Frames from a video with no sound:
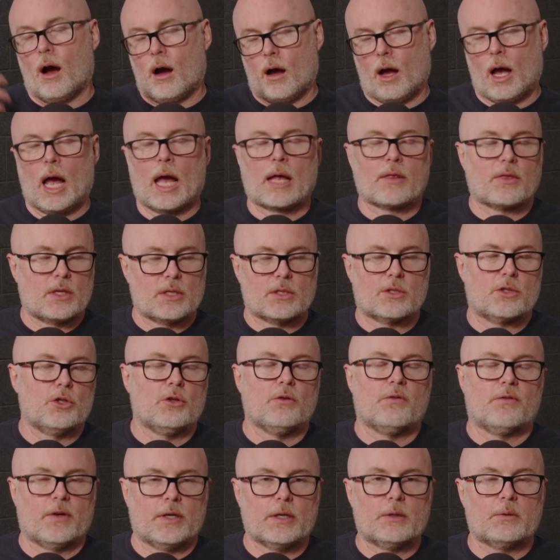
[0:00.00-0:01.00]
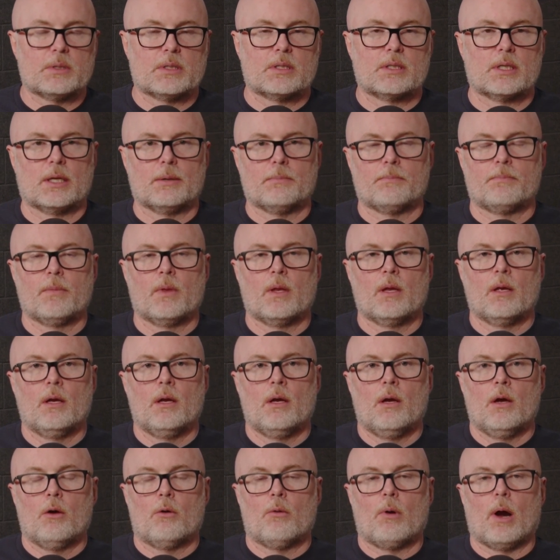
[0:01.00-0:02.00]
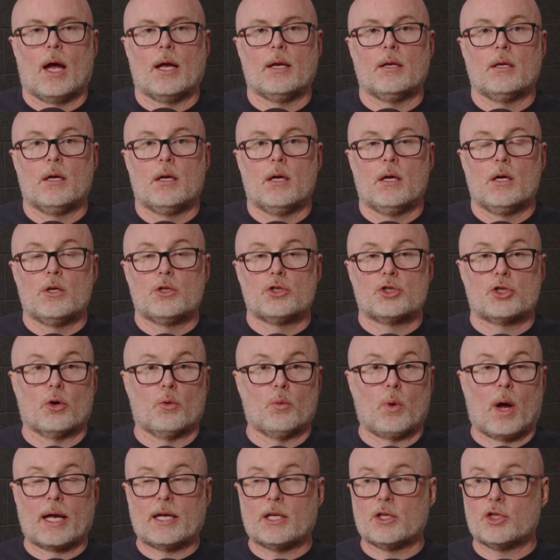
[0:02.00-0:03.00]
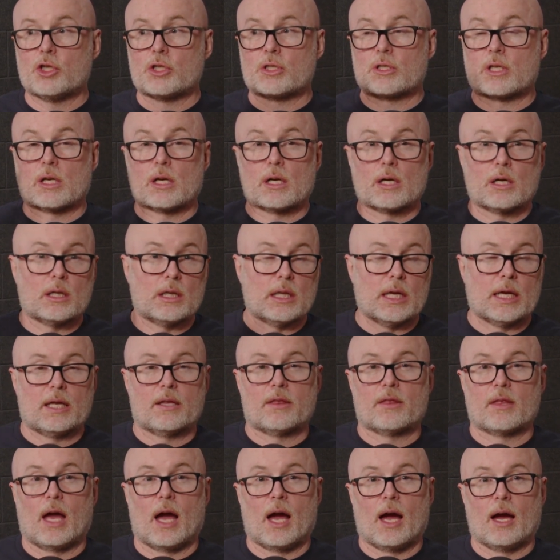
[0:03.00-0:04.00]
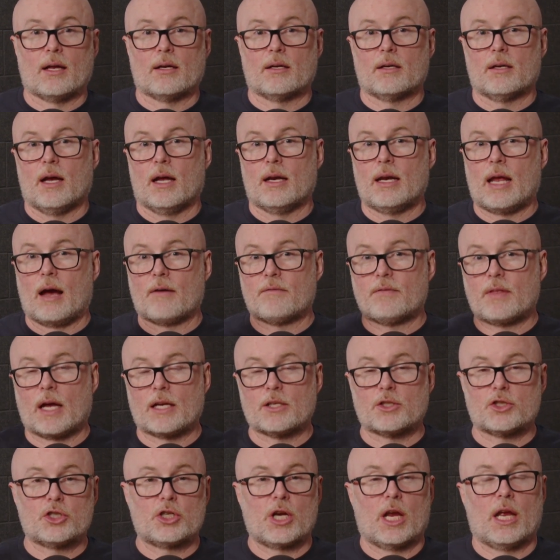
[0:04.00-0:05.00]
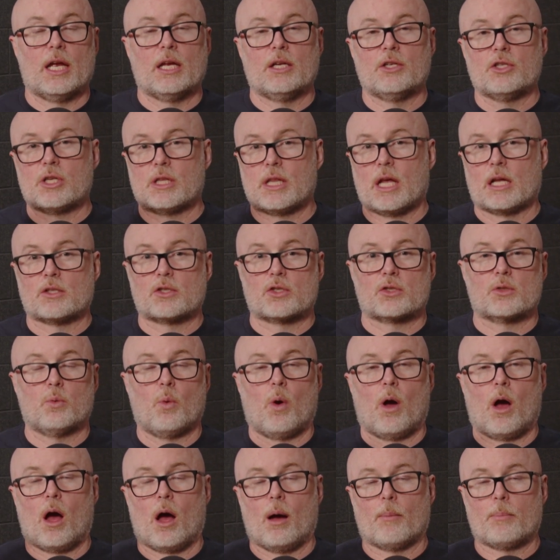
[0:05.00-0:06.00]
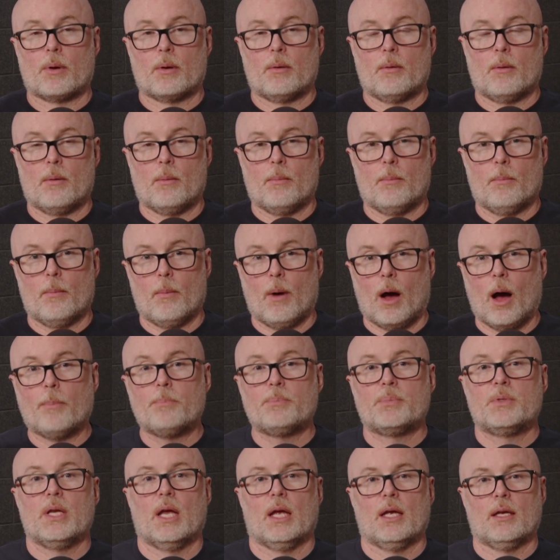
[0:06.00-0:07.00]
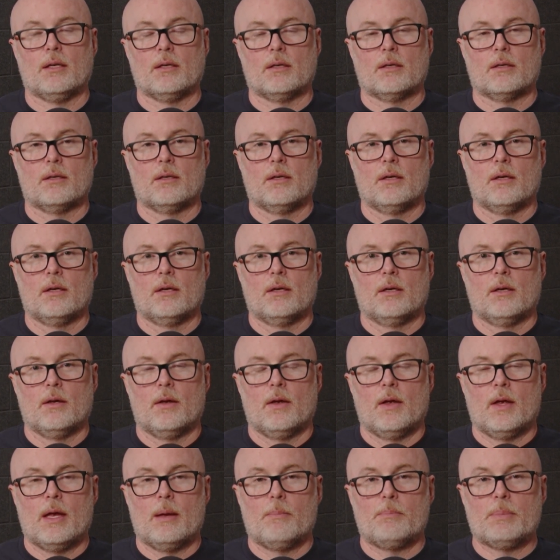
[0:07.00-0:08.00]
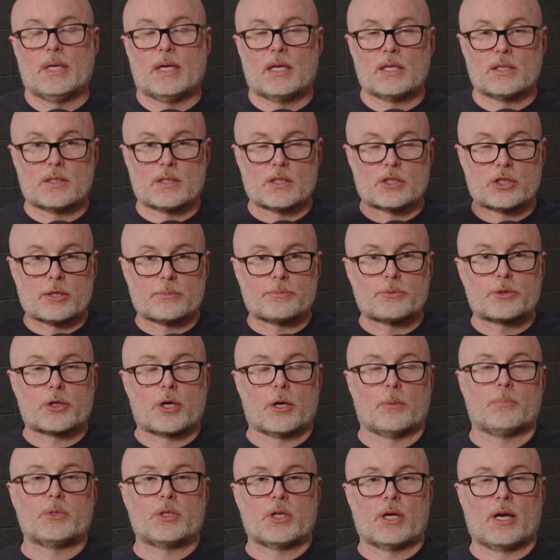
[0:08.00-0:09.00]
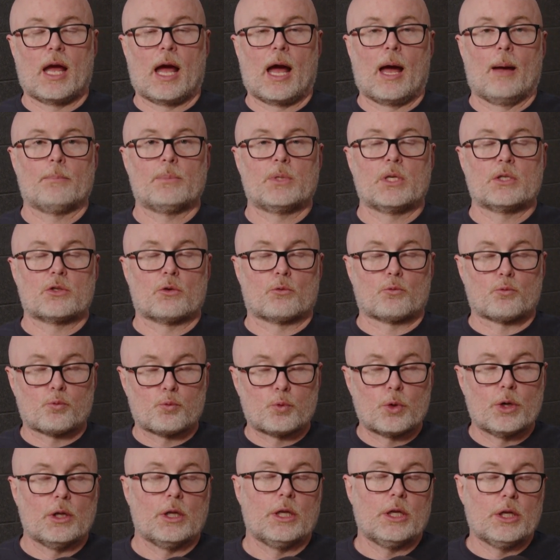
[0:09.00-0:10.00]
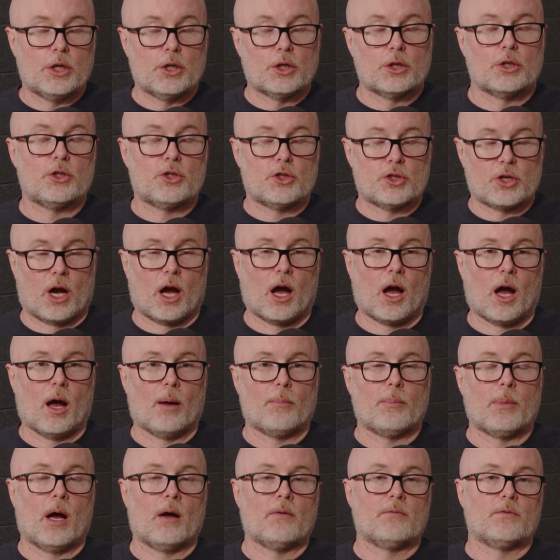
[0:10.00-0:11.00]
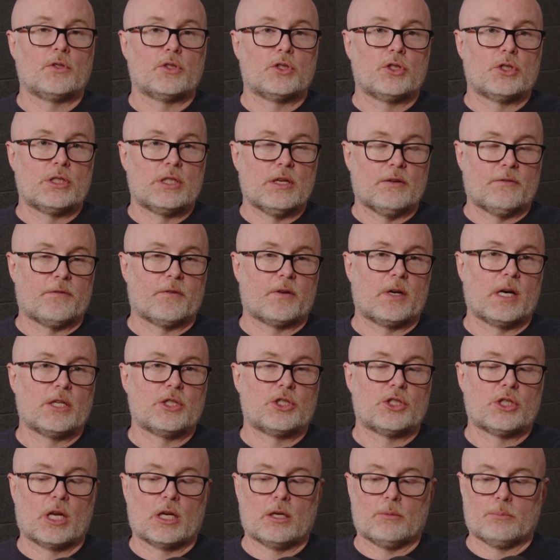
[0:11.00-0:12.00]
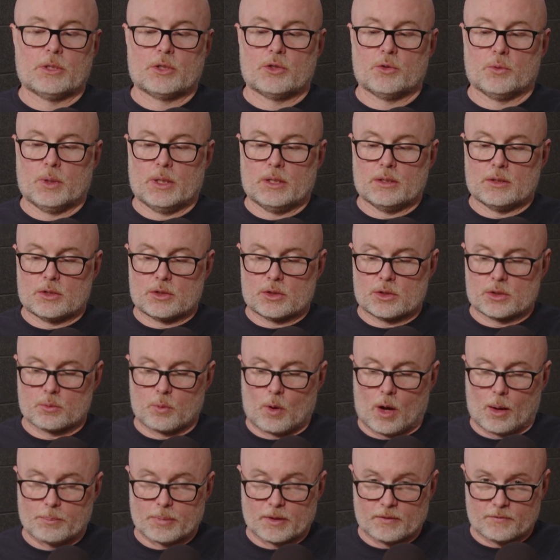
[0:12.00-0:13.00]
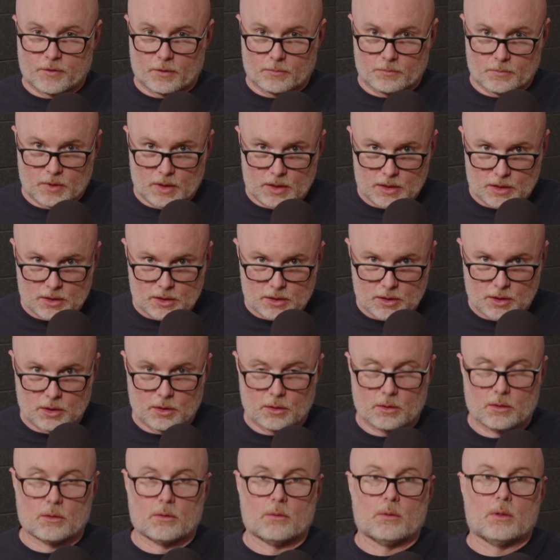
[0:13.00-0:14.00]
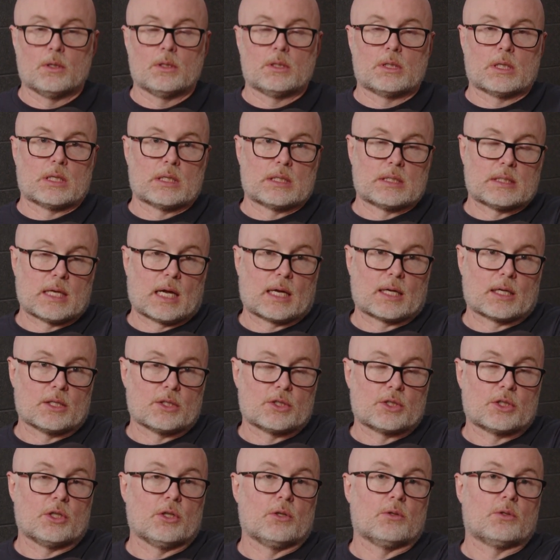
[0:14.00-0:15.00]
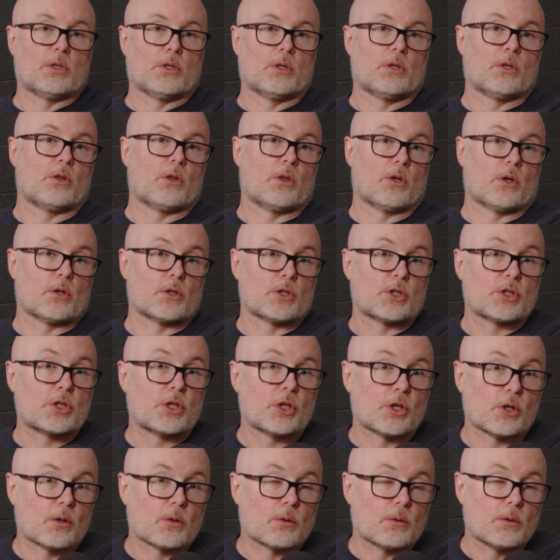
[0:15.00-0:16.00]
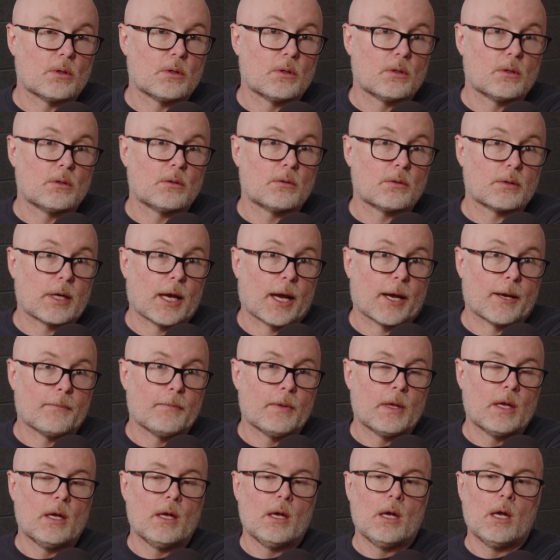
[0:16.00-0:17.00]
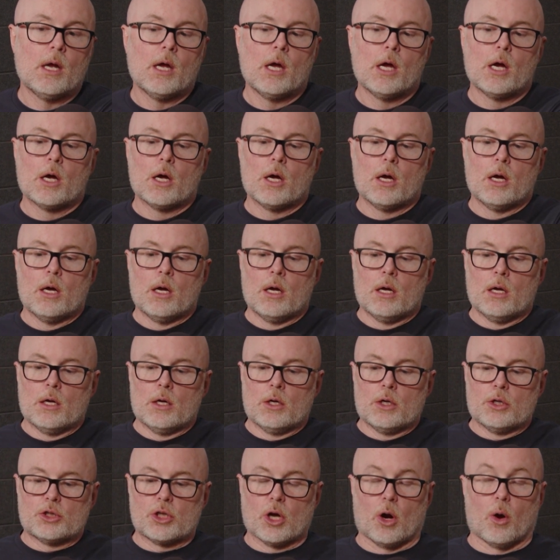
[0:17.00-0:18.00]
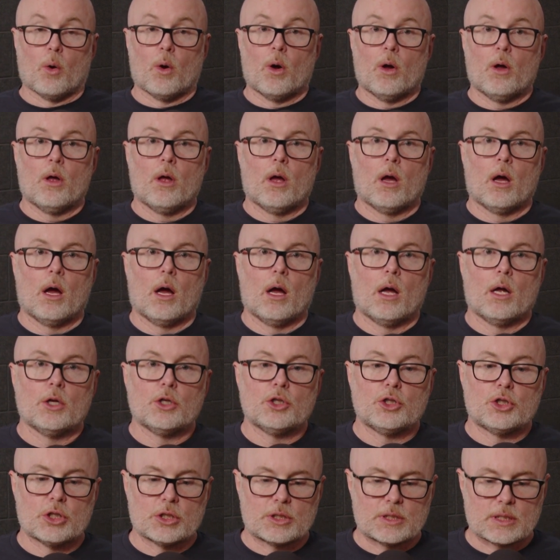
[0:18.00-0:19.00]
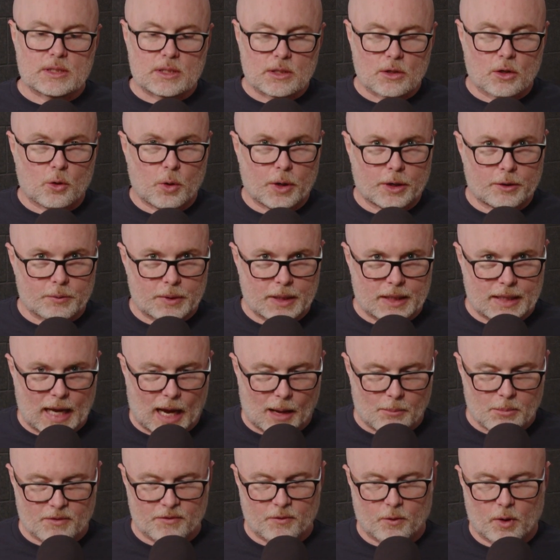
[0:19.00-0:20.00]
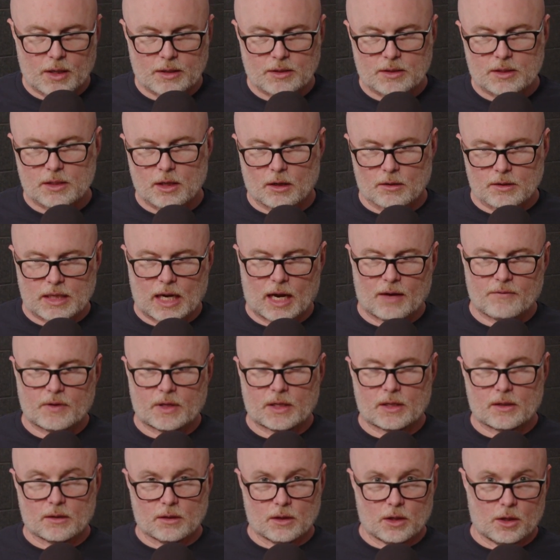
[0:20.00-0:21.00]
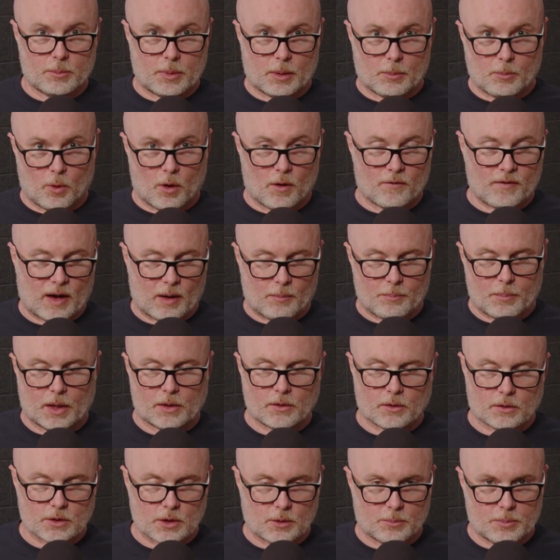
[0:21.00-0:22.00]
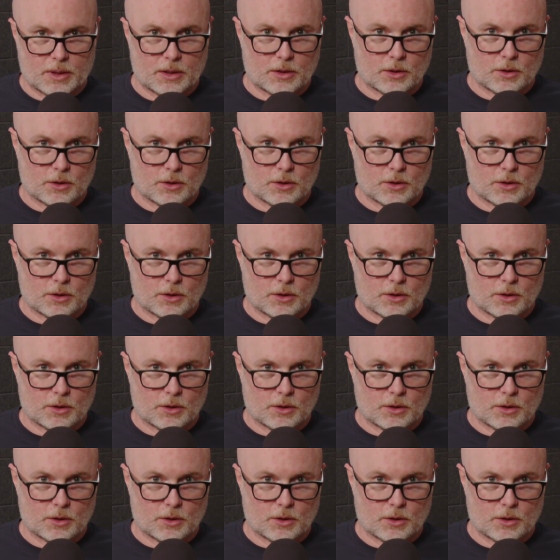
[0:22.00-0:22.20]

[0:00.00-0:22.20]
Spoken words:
at this new frequency, right? So I can just click that and have that change and that swap update, because the subscription app does a really good job of differentiating between swapping from this SKU to the second SKU to the third SKU, okay? So just as a quick recap before I start diving in a little bit more of how bundles are being